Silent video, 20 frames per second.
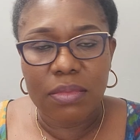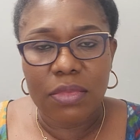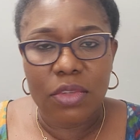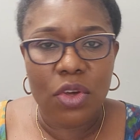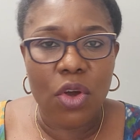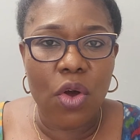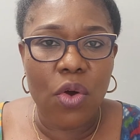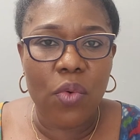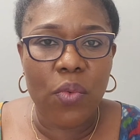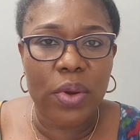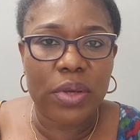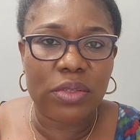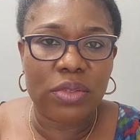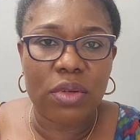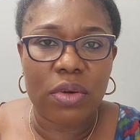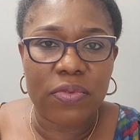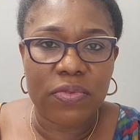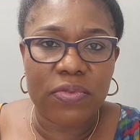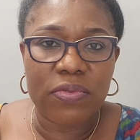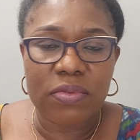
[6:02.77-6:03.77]
conquest
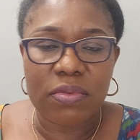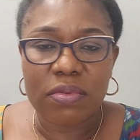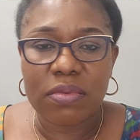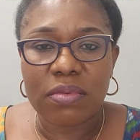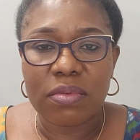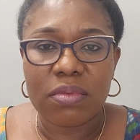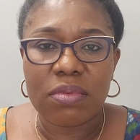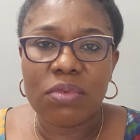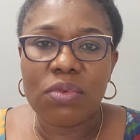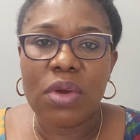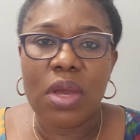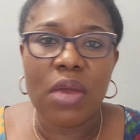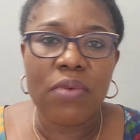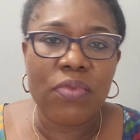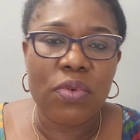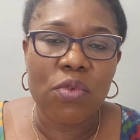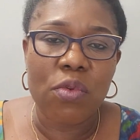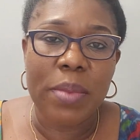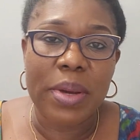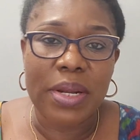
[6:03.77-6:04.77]
of
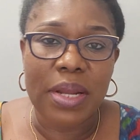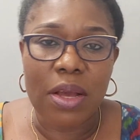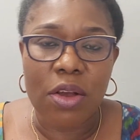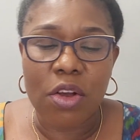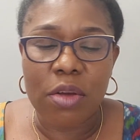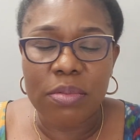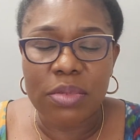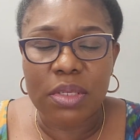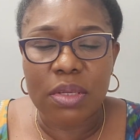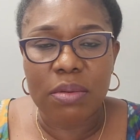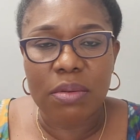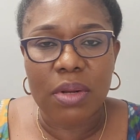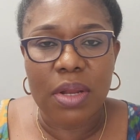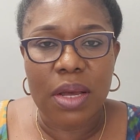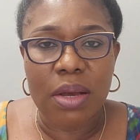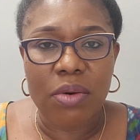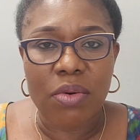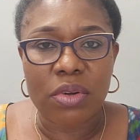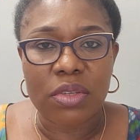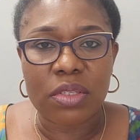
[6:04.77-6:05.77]
every woman that comes
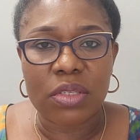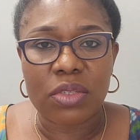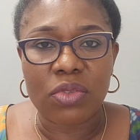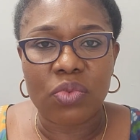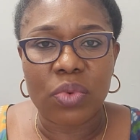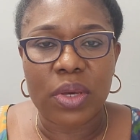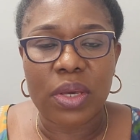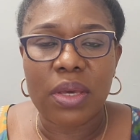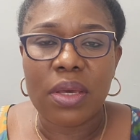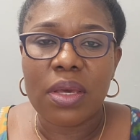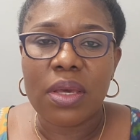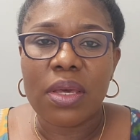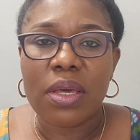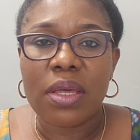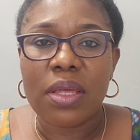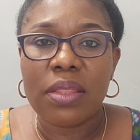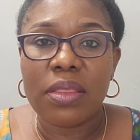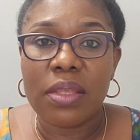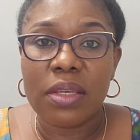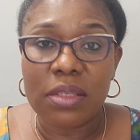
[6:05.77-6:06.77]
across his way,
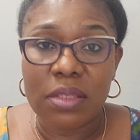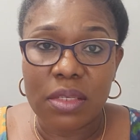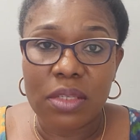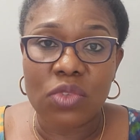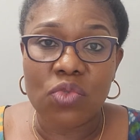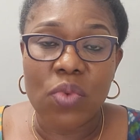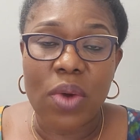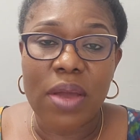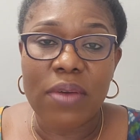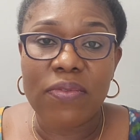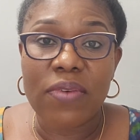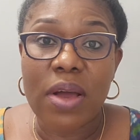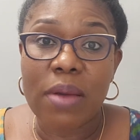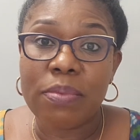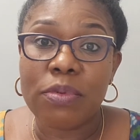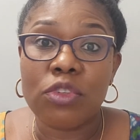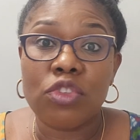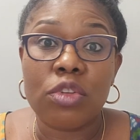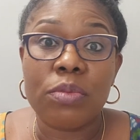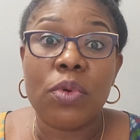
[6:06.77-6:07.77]
his wife
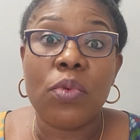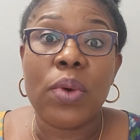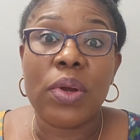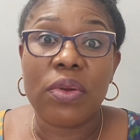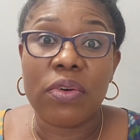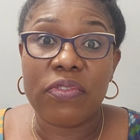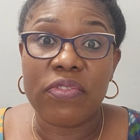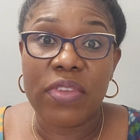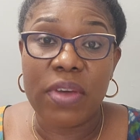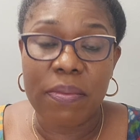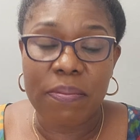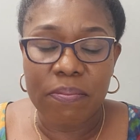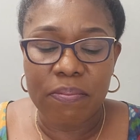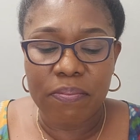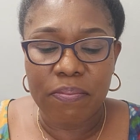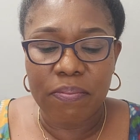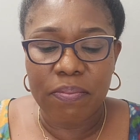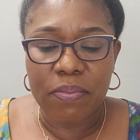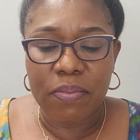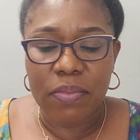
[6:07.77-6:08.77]
happens to be one of them.
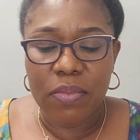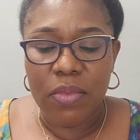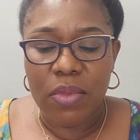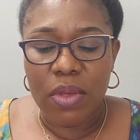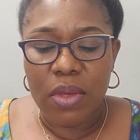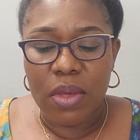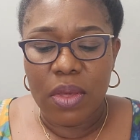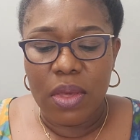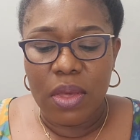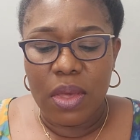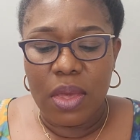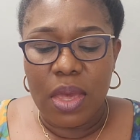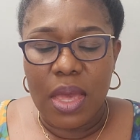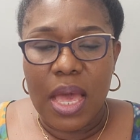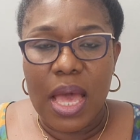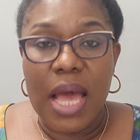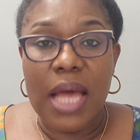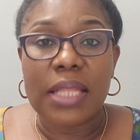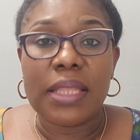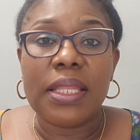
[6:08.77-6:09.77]

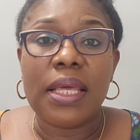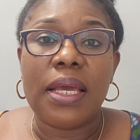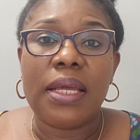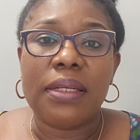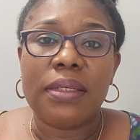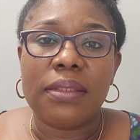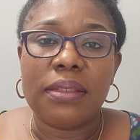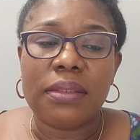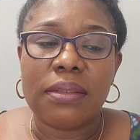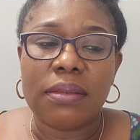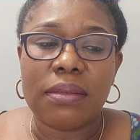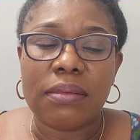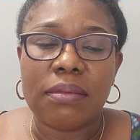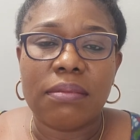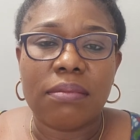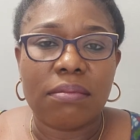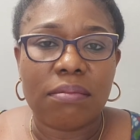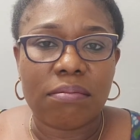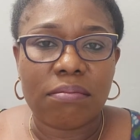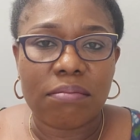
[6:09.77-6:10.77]
And then
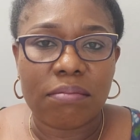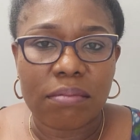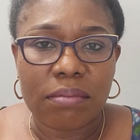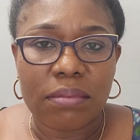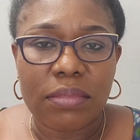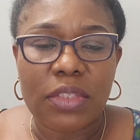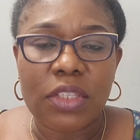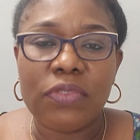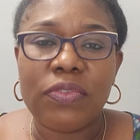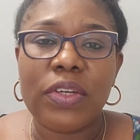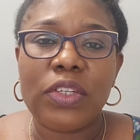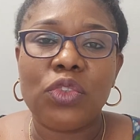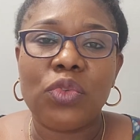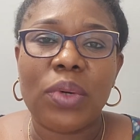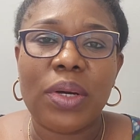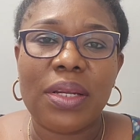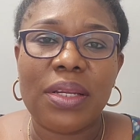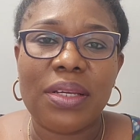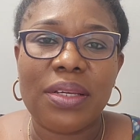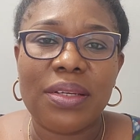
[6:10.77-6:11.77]

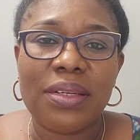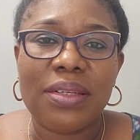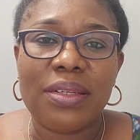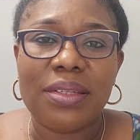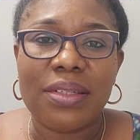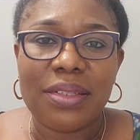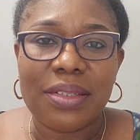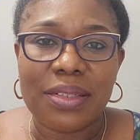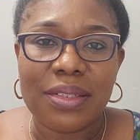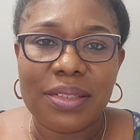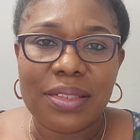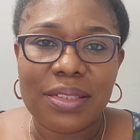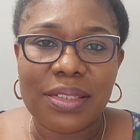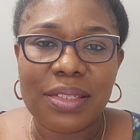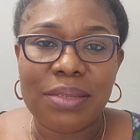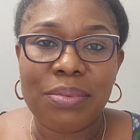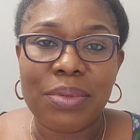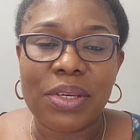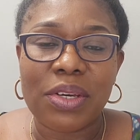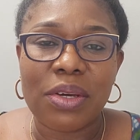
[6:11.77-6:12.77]
eventually
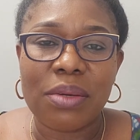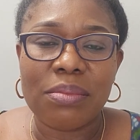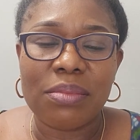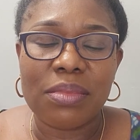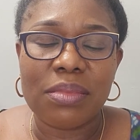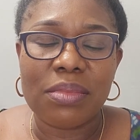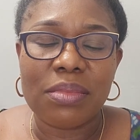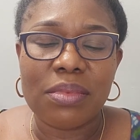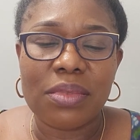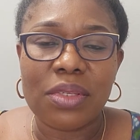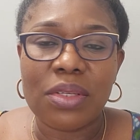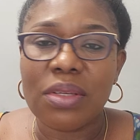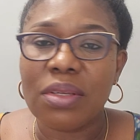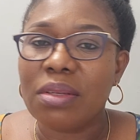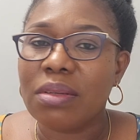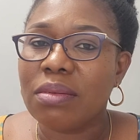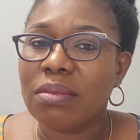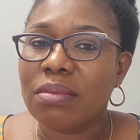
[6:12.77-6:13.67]
she became the